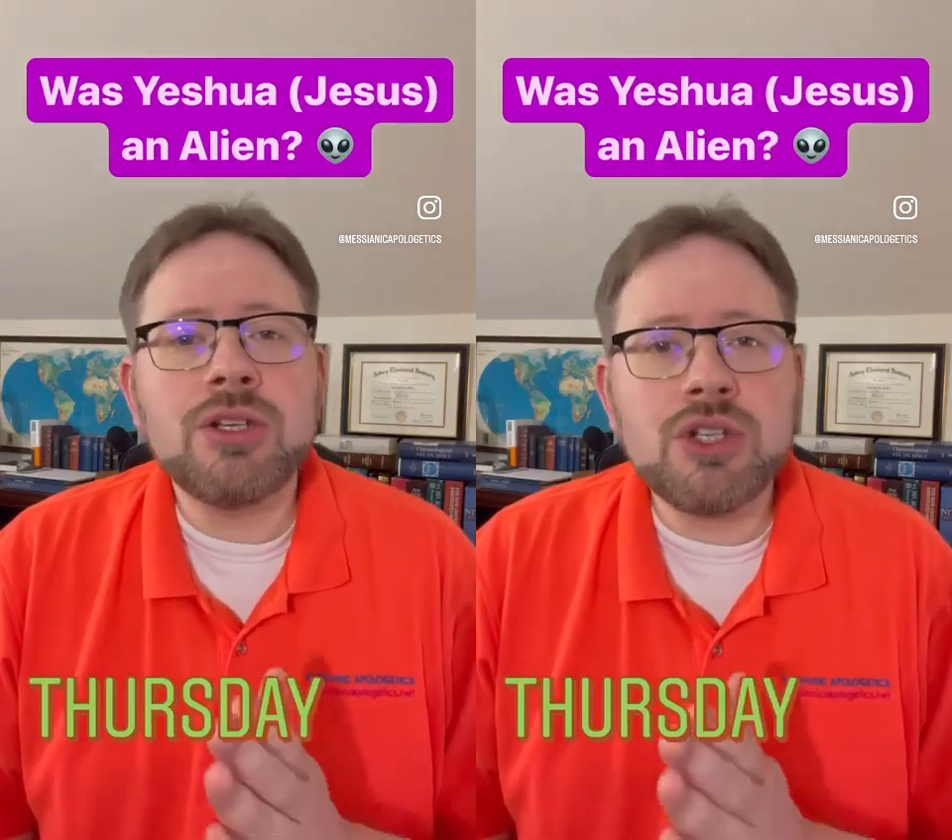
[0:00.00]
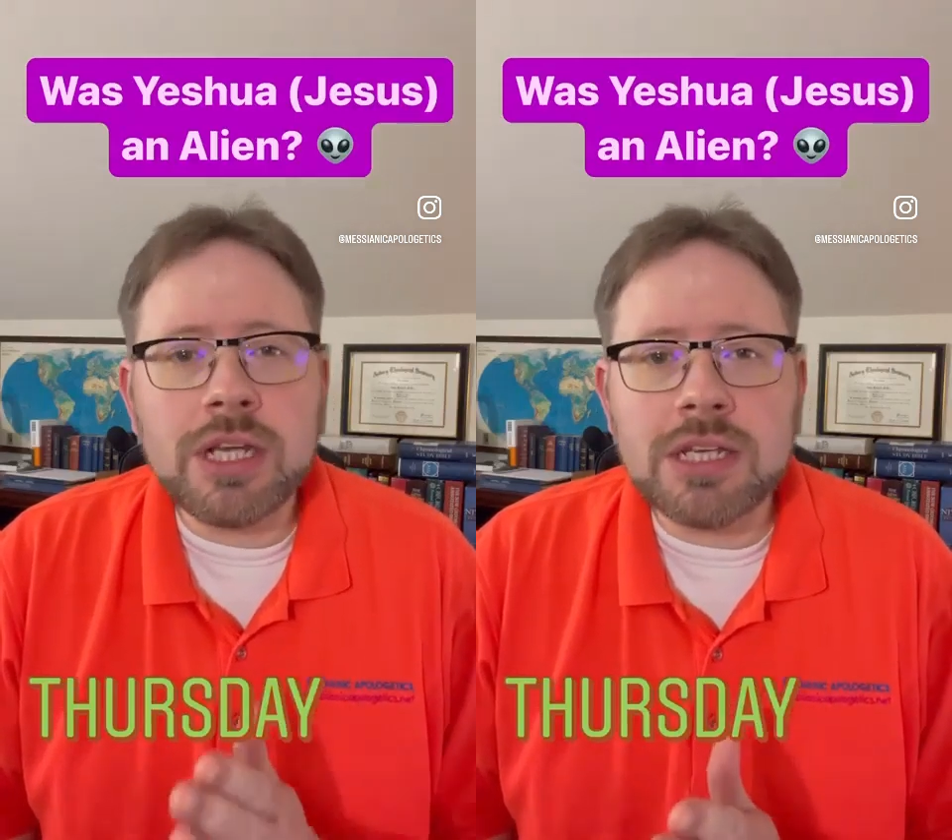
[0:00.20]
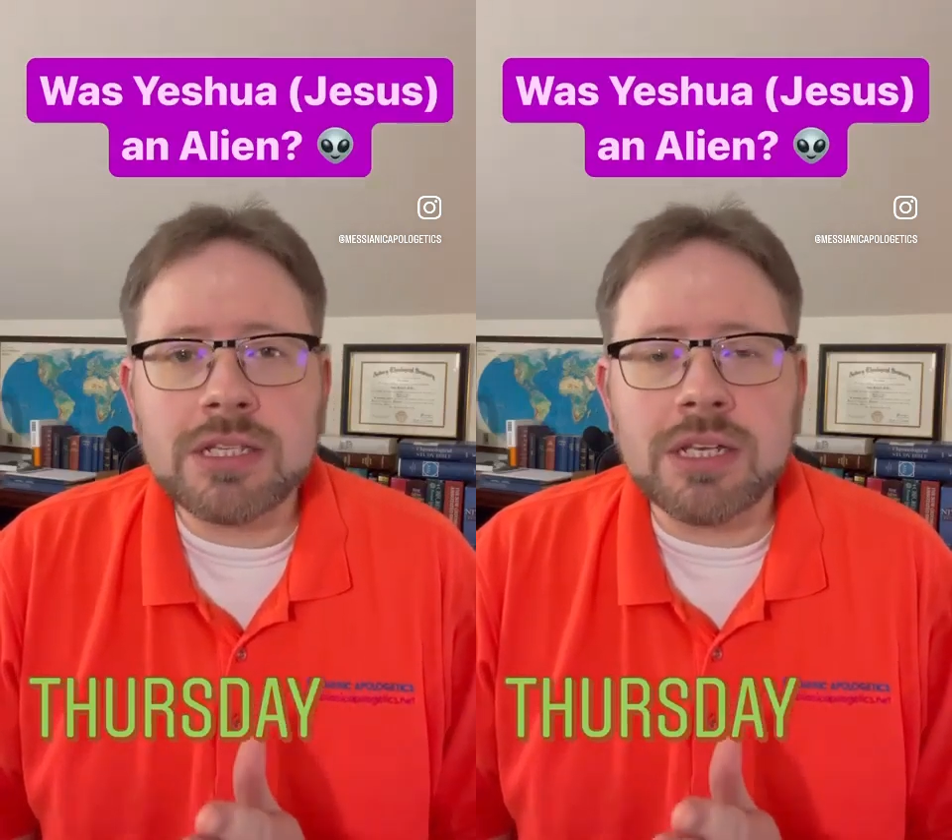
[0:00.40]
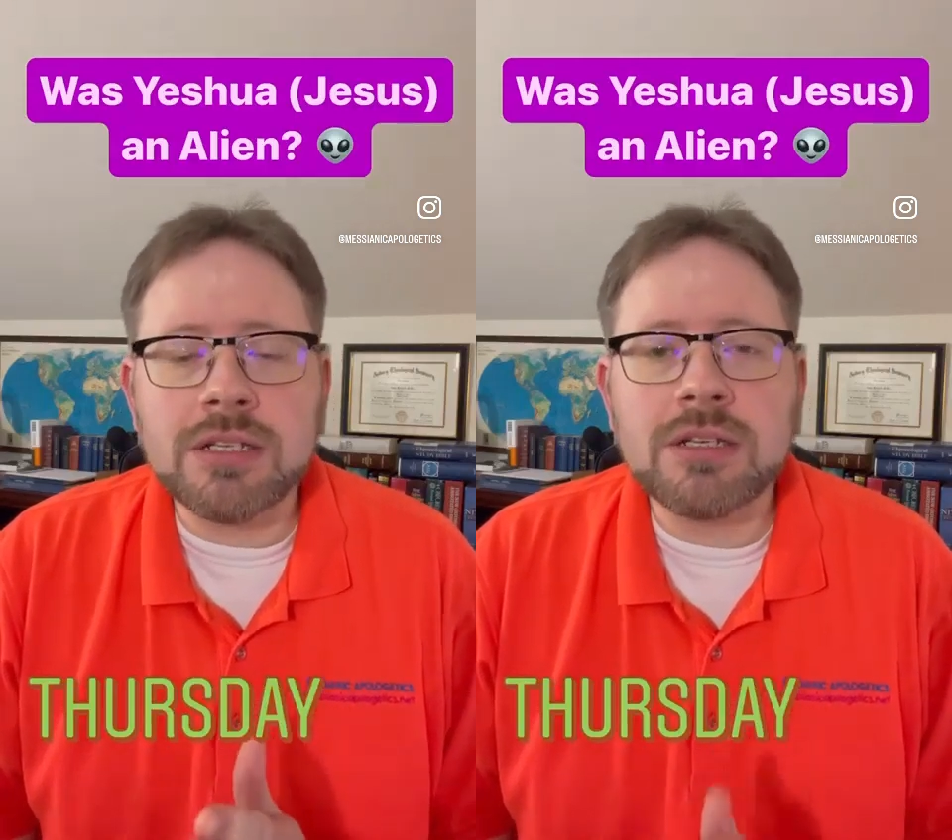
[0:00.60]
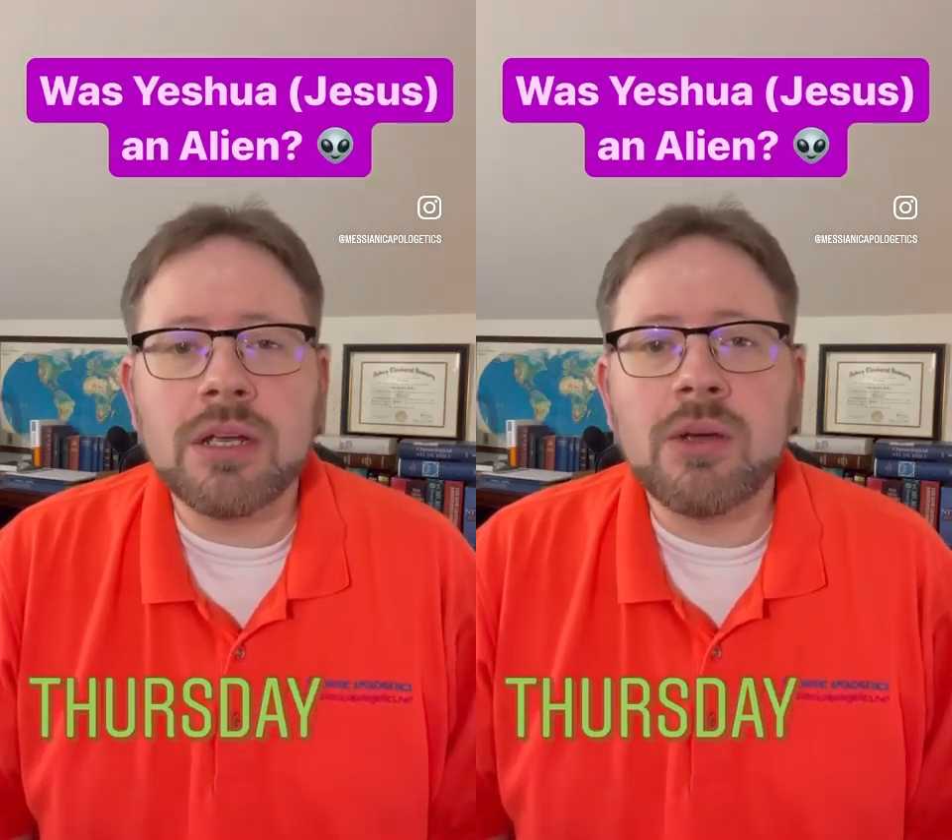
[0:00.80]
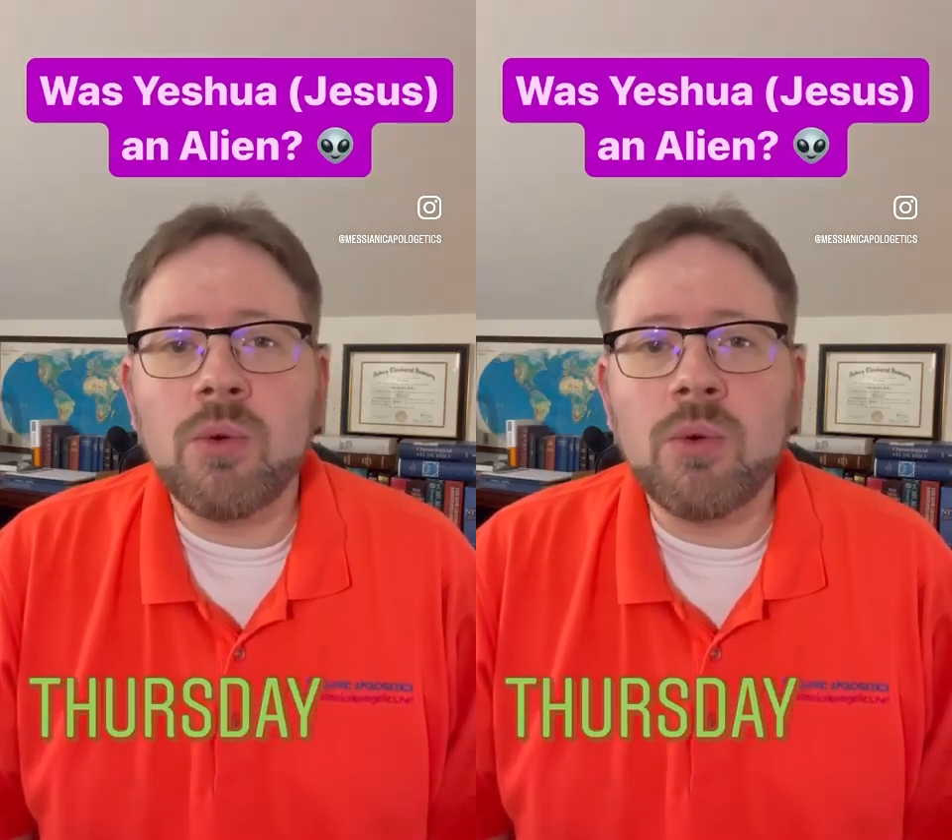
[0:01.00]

Jesus,